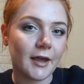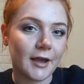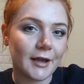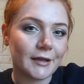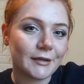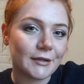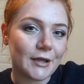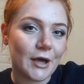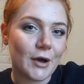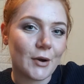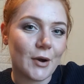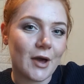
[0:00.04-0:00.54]

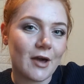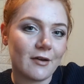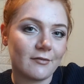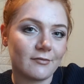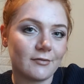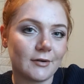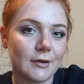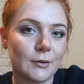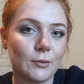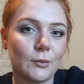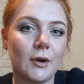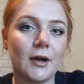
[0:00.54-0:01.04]
Hello
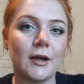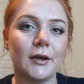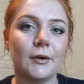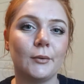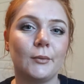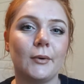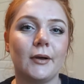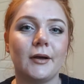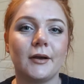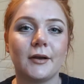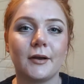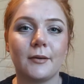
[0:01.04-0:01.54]
everyone,
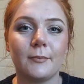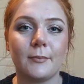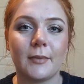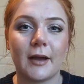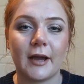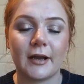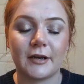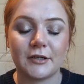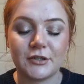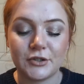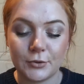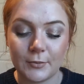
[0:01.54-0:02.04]
welcome
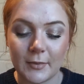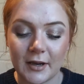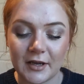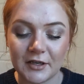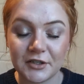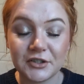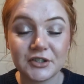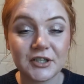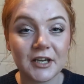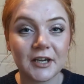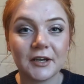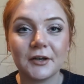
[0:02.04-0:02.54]
back to my
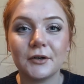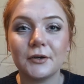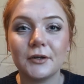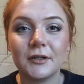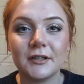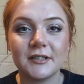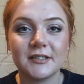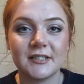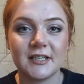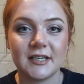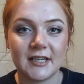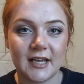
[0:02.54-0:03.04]

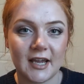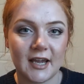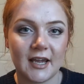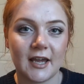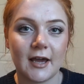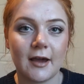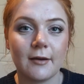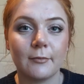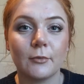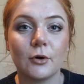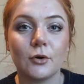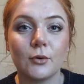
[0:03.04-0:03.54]
channel. Today
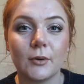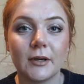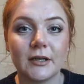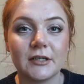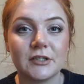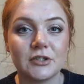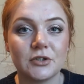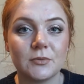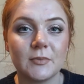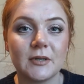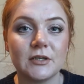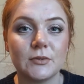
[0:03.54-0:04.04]
I'm going
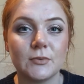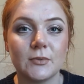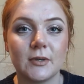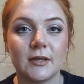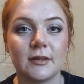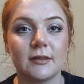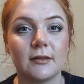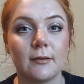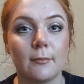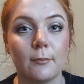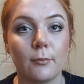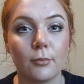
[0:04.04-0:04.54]
to be
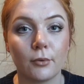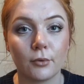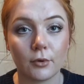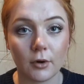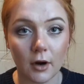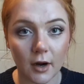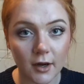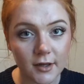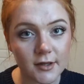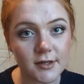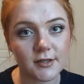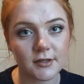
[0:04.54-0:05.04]
doing the
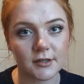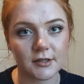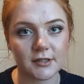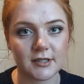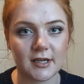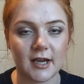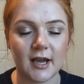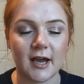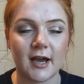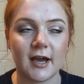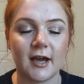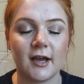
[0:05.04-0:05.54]
bronzer
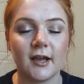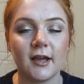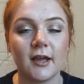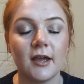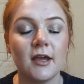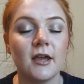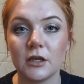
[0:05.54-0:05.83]
tag.